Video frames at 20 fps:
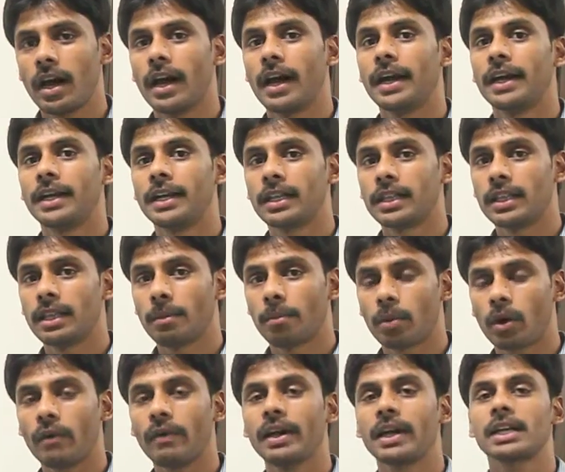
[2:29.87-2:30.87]
and the
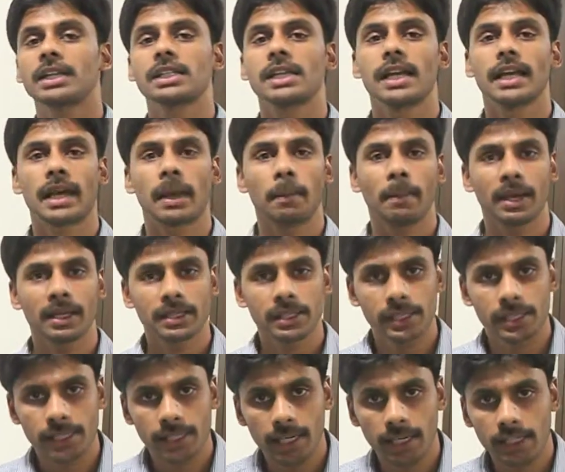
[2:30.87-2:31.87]
providers like Apache
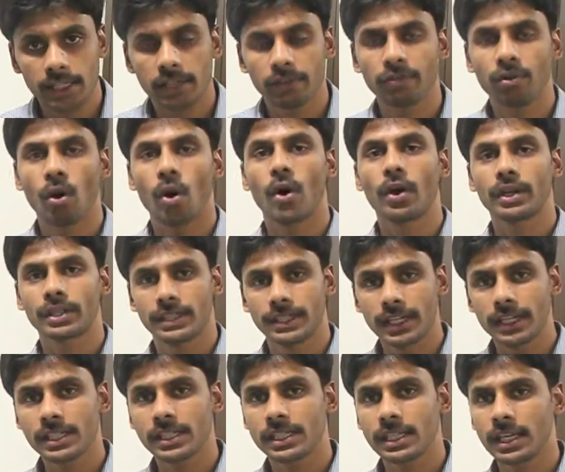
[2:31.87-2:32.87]
CXF or
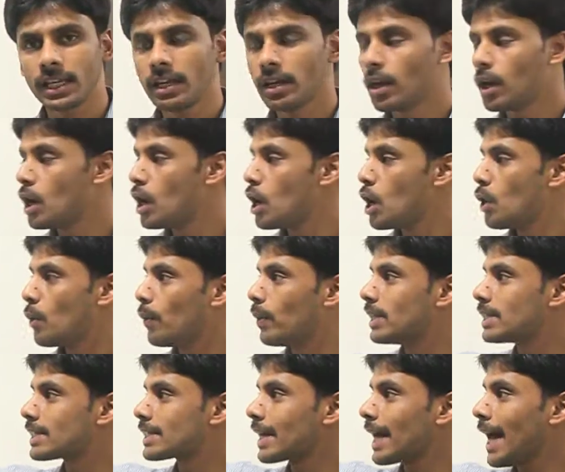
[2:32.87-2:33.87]
Jersey
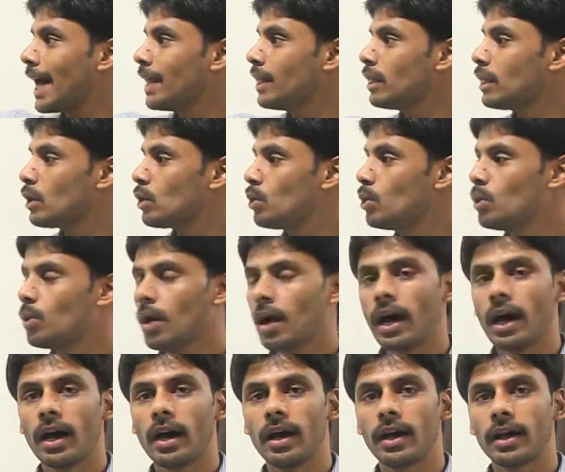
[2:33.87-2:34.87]
will scan through
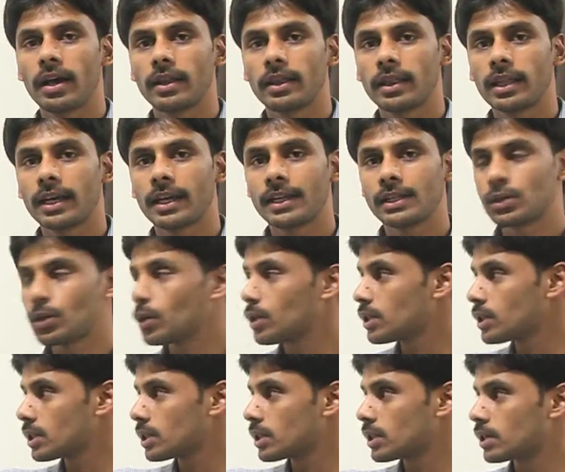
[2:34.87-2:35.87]
the
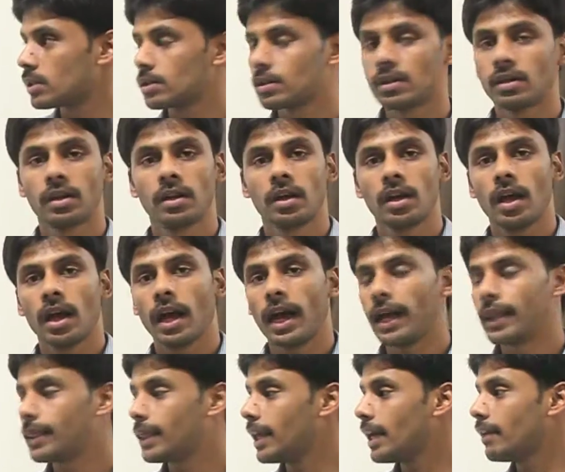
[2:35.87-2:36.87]
resource
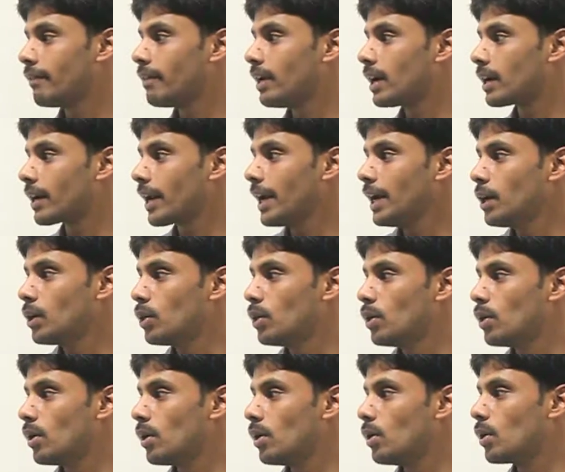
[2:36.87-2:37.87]
and then will try
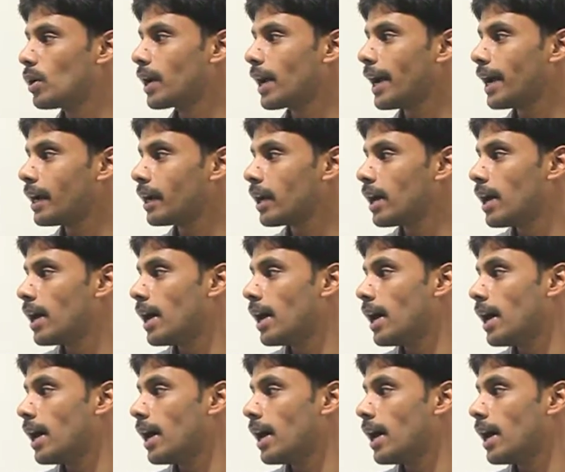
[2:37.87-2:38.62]
to look at